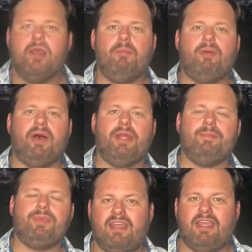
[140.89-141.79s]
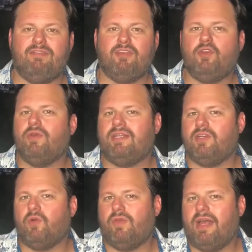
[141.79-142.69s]
But if you do a
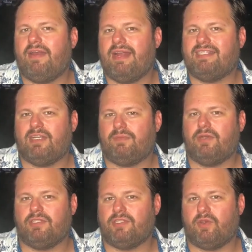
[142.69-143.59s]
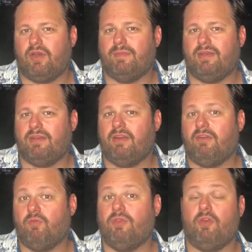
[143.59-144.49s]
deal without an asset purchase agreement,
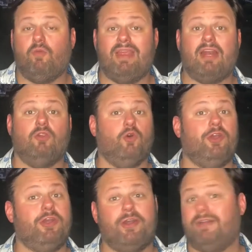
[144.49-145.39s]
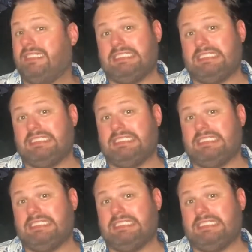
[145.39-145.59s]
without a lawyer,